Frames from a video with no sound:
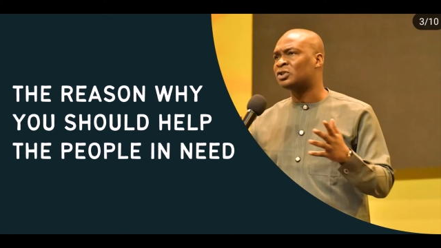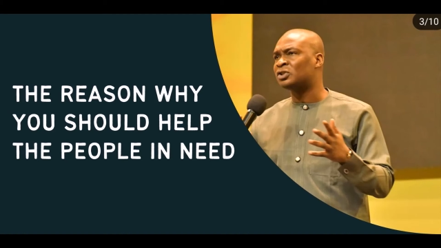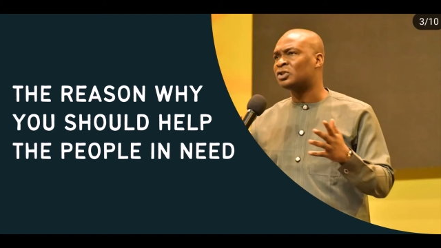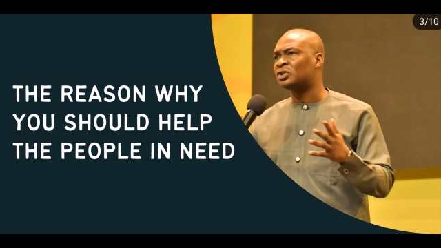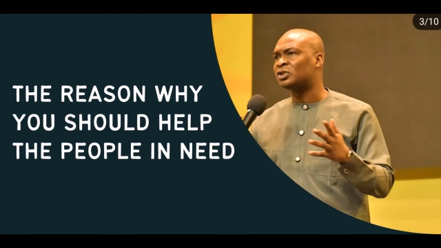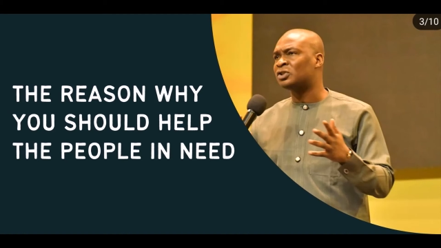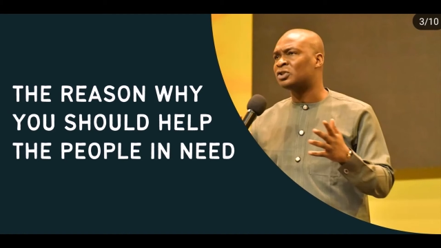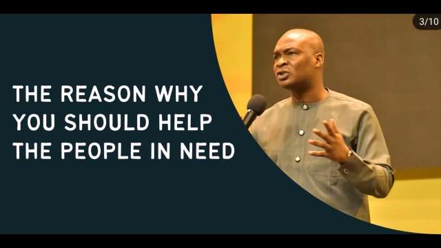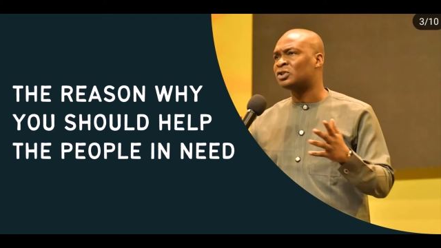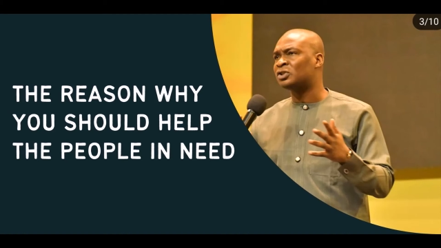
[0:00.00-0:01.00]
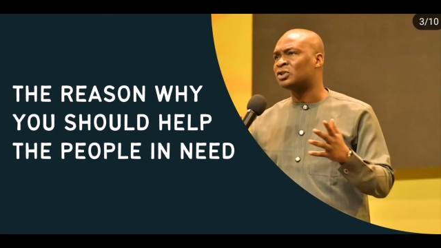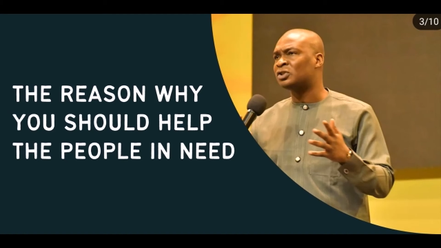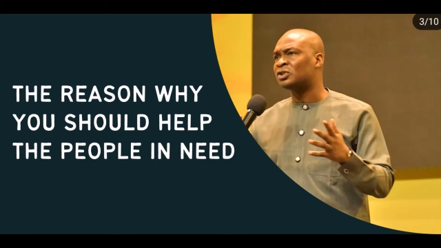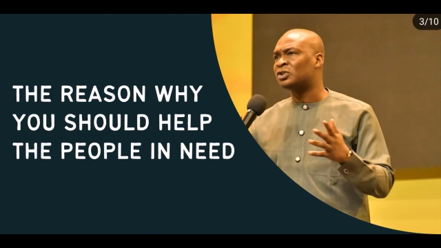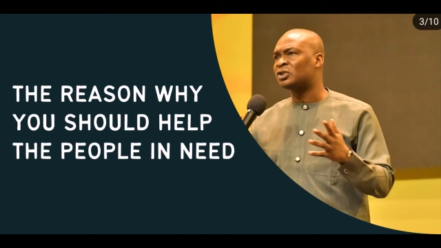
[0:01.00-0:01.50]

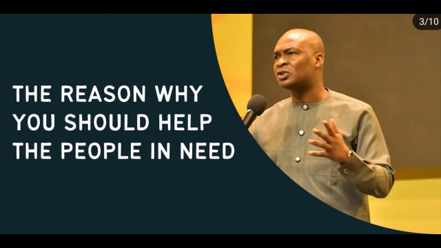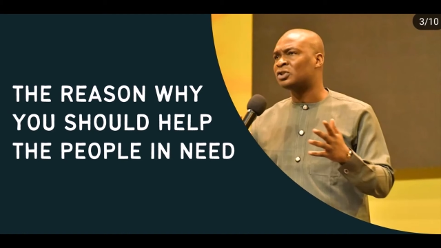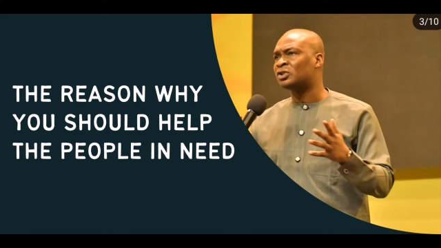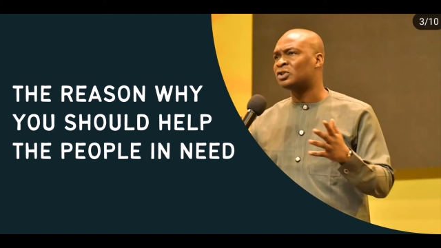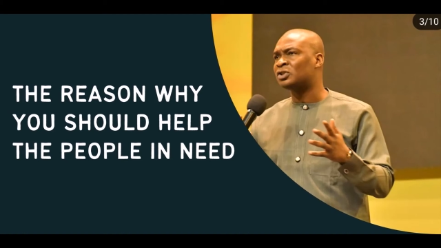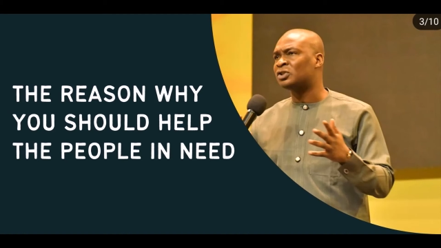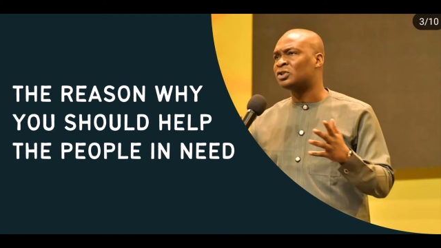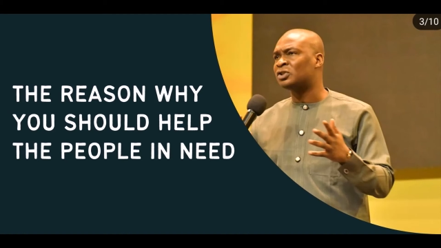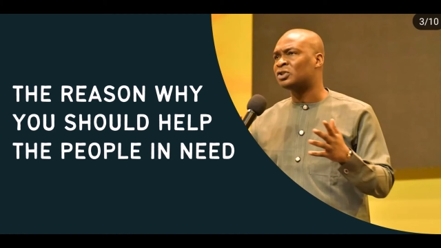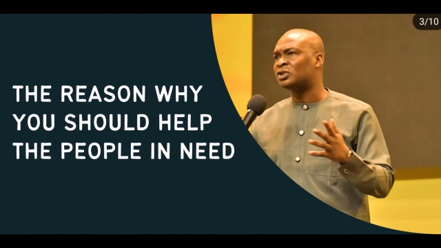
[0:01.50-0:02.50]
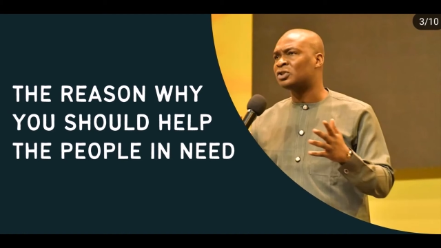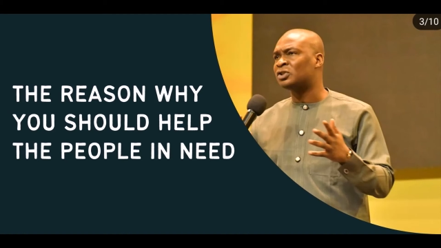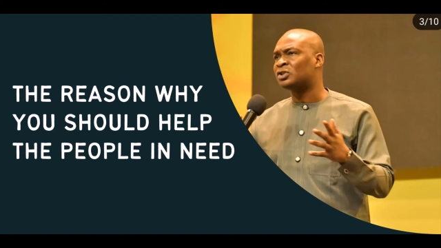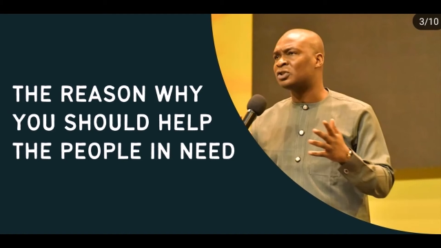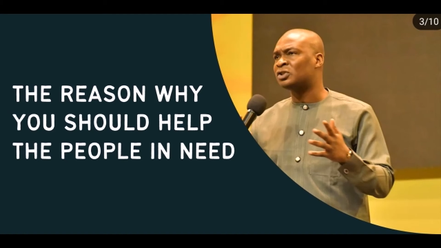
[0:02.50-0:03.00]

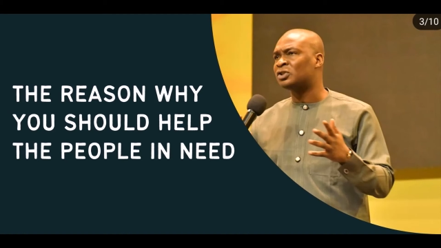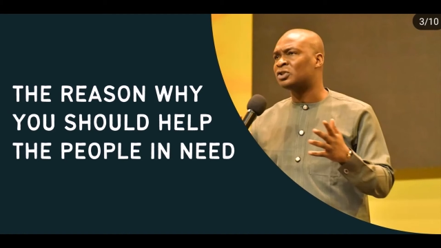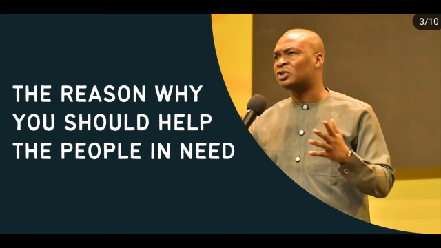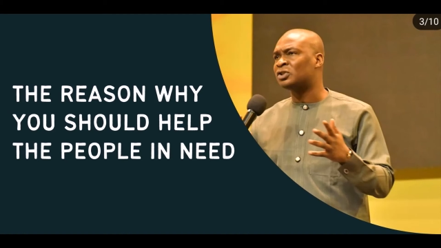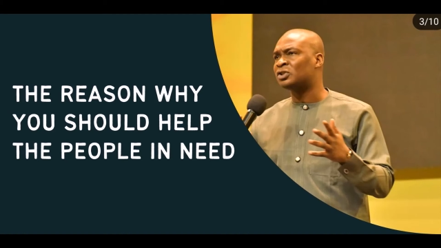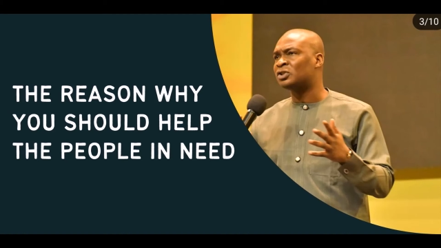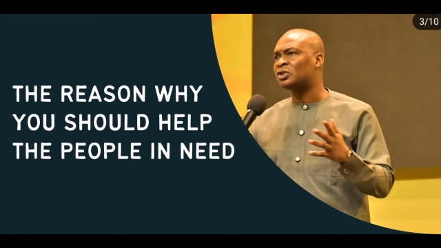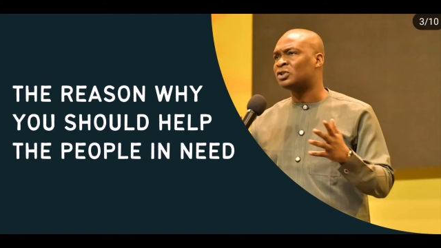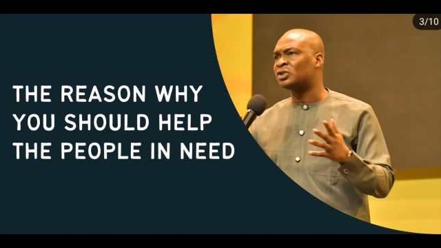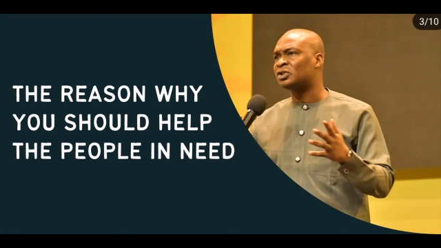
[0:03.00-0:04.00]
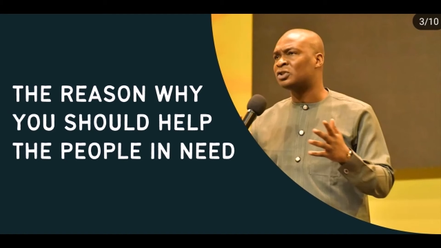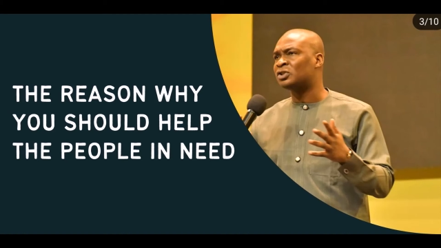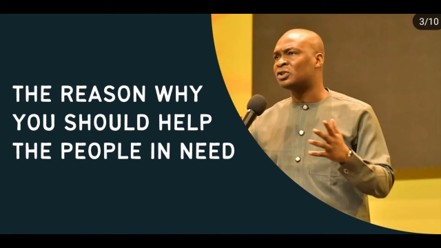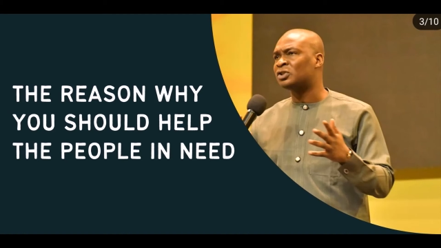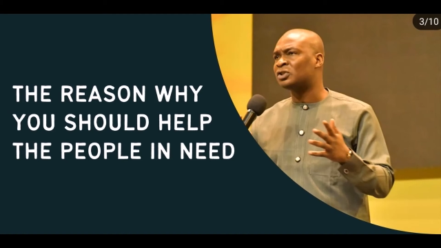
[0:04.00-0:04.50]

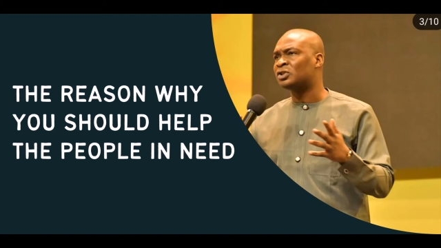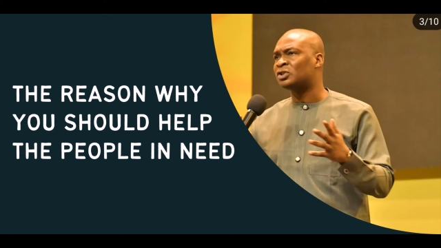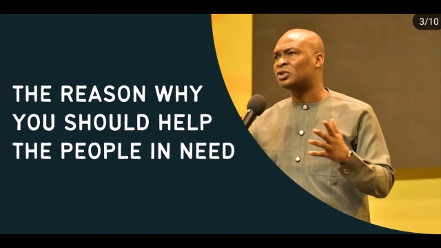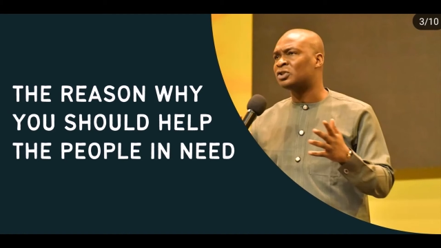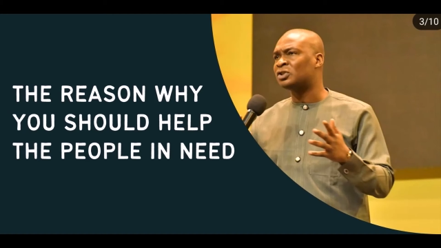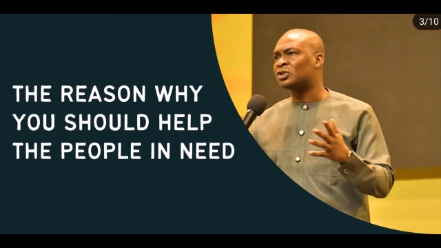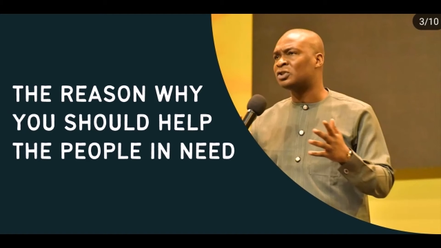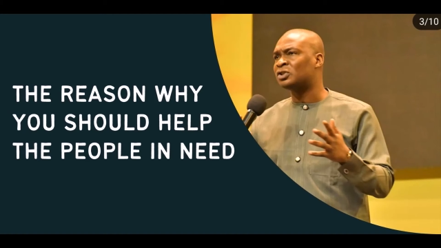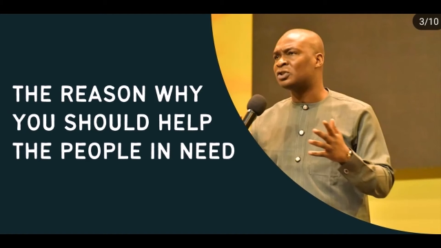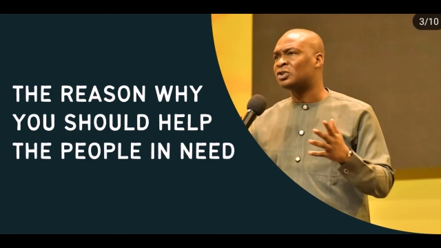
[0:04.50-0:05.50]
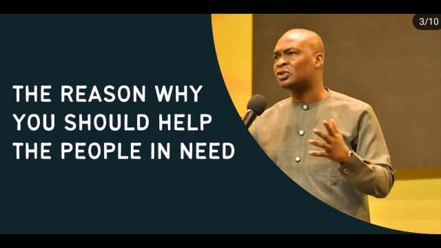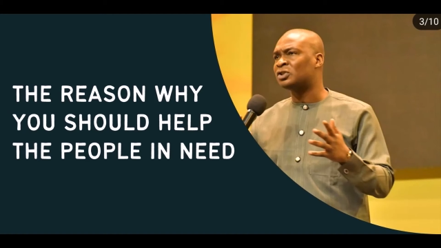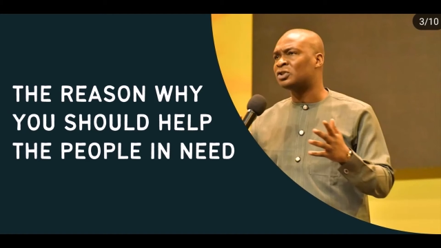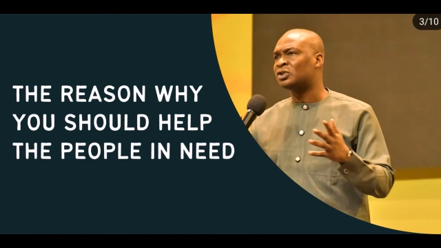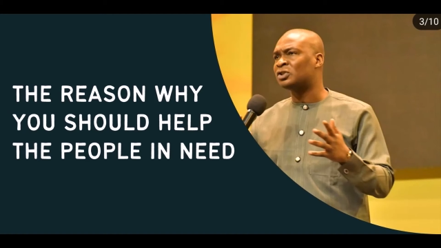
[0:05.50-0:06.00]

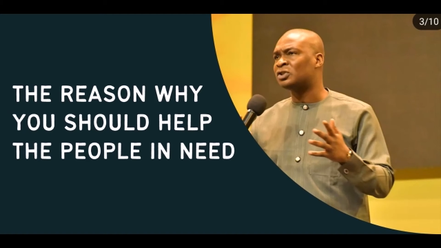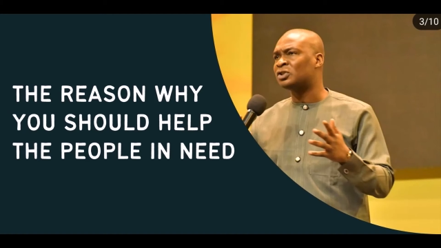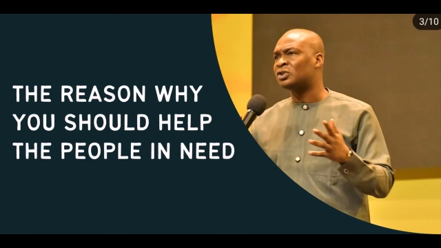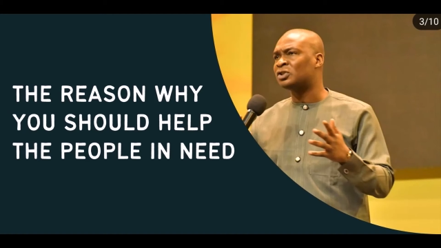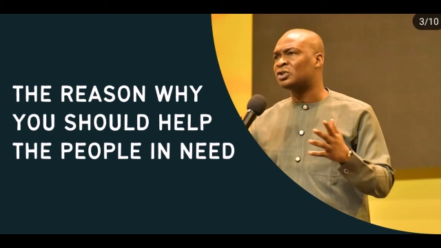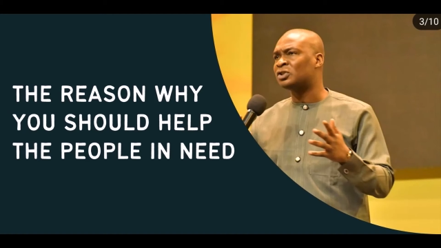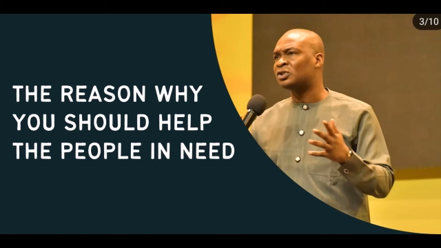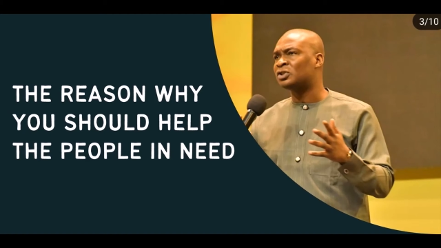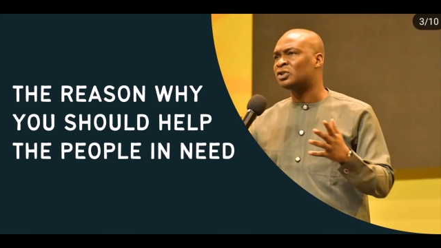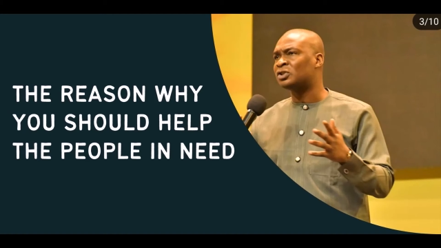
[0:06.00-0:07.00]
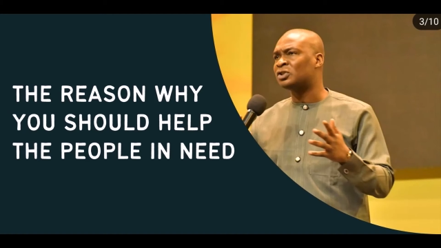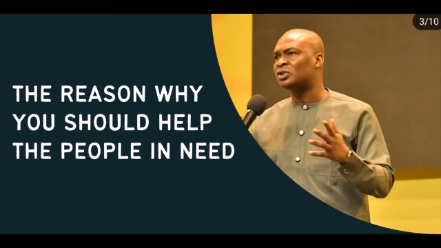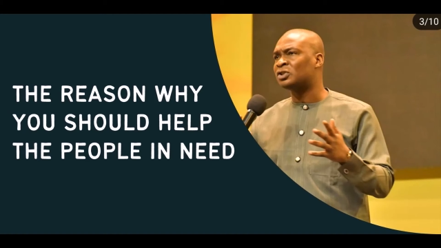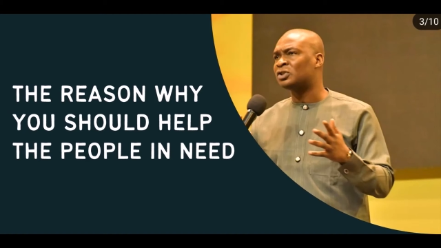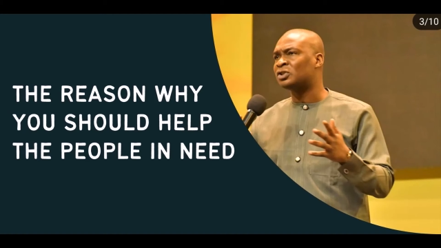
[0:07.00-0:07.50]

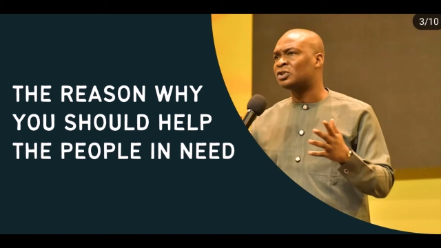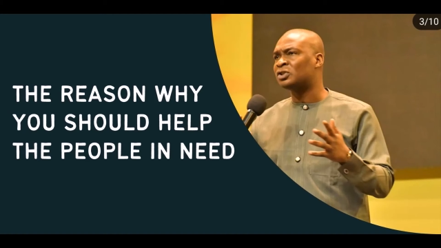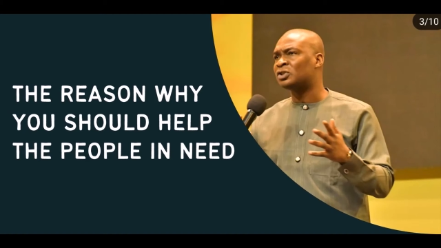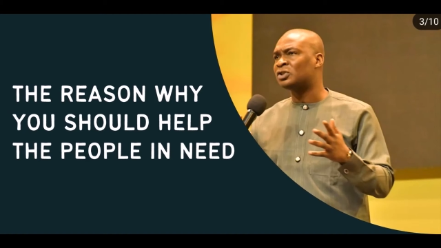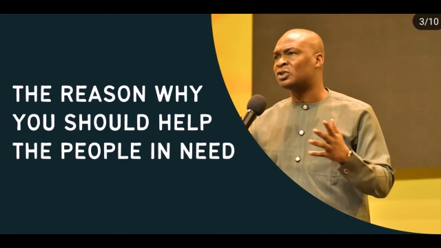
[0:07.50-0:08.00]
This is a still picture; no speech is visible.